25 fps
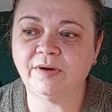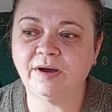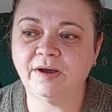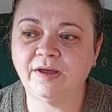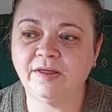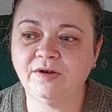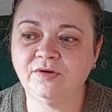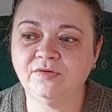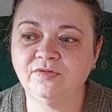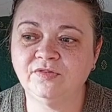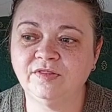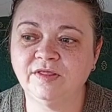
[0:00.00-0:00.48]

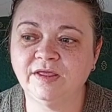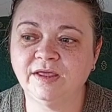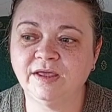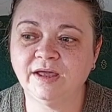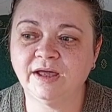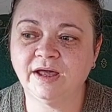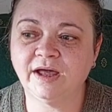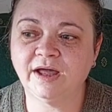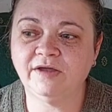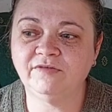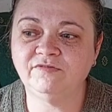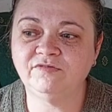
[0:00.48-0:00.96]
I don't
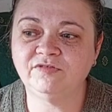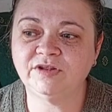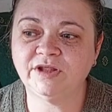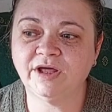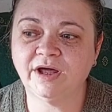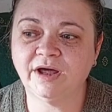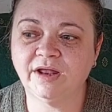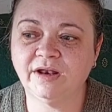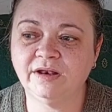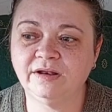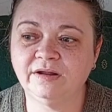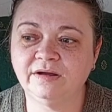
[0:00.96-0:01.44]
think I've
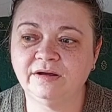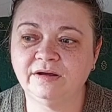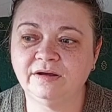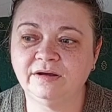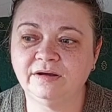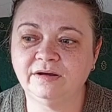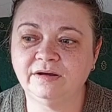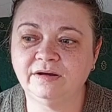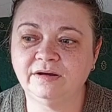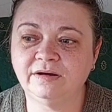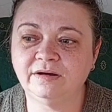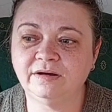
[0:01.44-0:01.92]
done
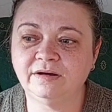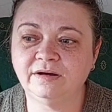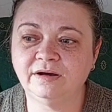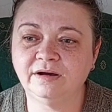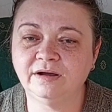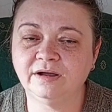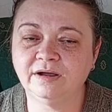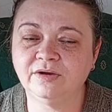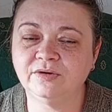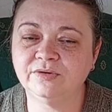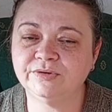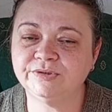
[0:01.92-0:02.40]

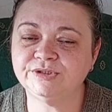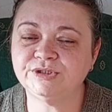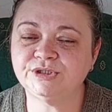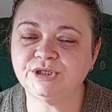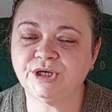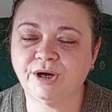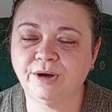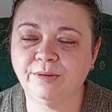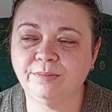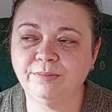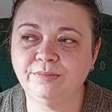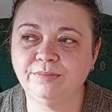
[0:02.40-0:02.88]
a good
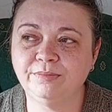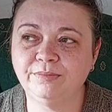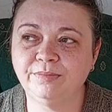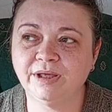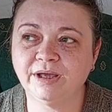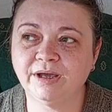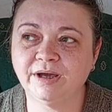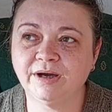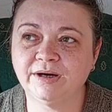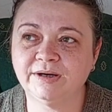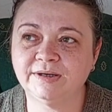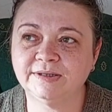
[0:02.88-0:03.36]
job
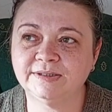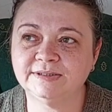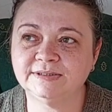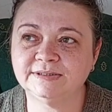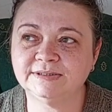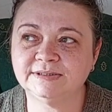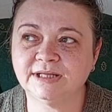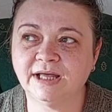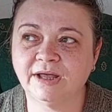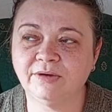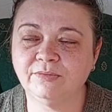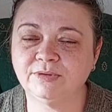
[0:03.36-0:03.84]

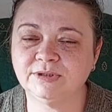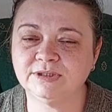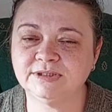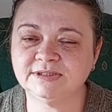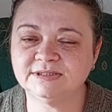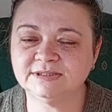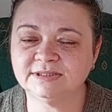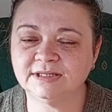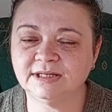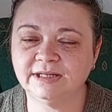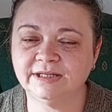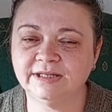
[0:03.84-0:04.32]
because I was
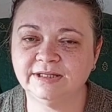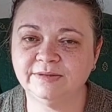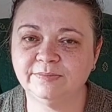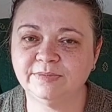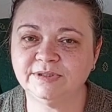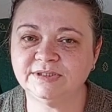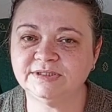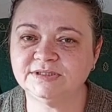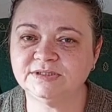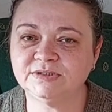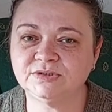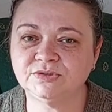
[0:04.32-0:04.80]
a little
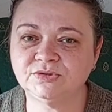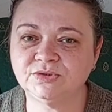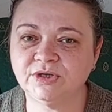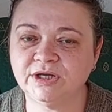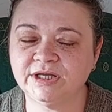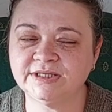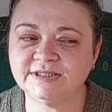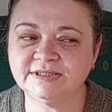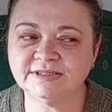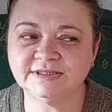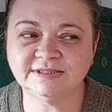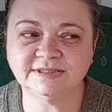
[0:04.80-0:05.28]
bit
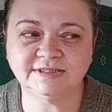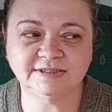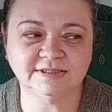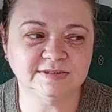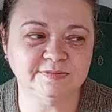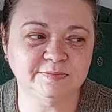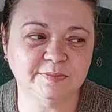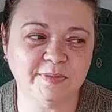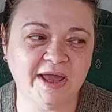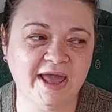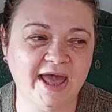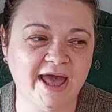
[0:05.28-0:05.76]
stressed
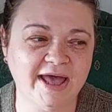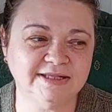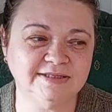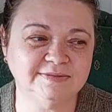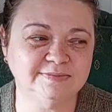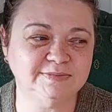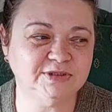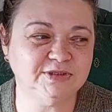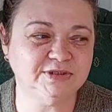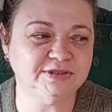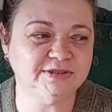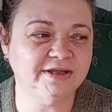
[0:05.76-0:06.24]
since my
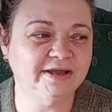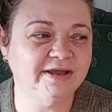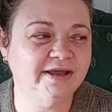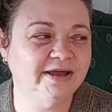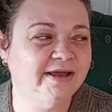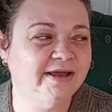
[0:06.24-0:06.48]
husband